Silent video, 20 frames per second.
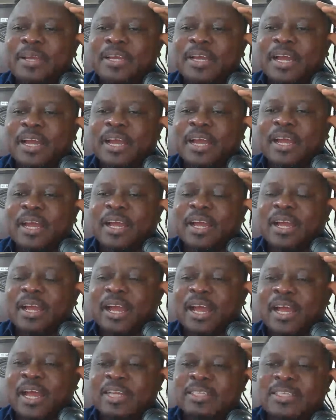
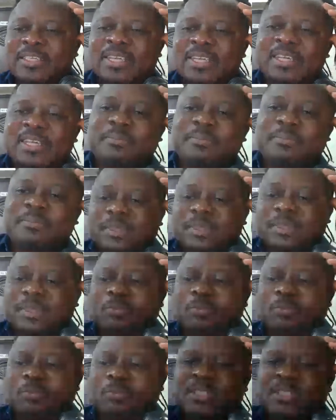and
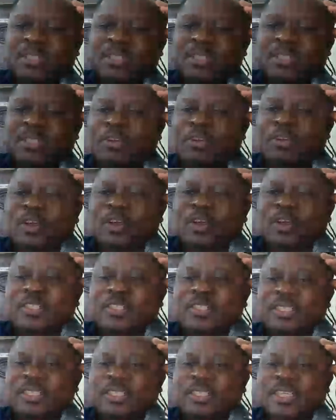what's it called, Roy
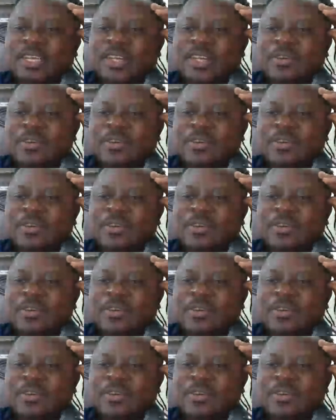Hodgson.